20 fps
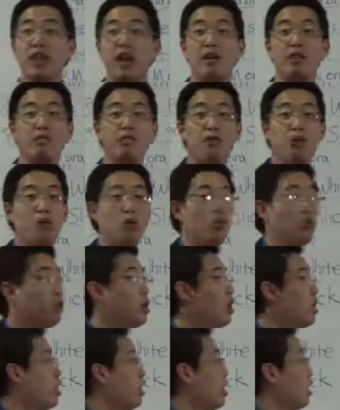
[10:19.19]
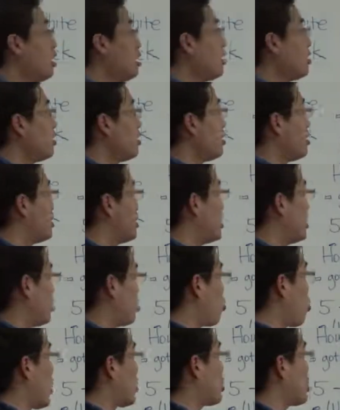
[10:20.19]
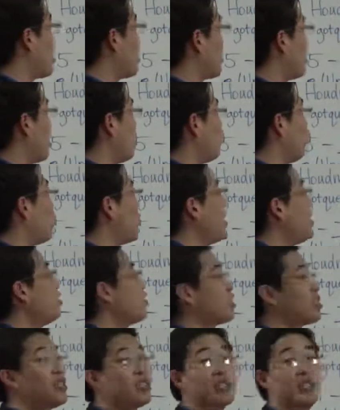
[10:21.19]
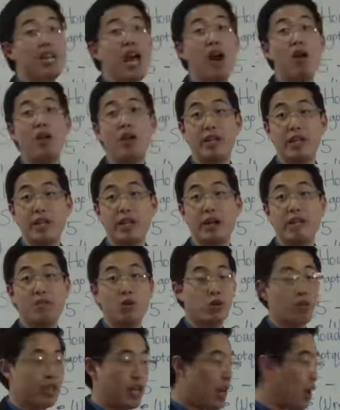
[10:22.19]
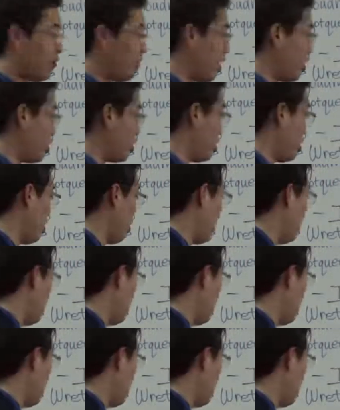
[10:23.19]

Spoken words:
tenfold, questioning the real sincerity of your salvation.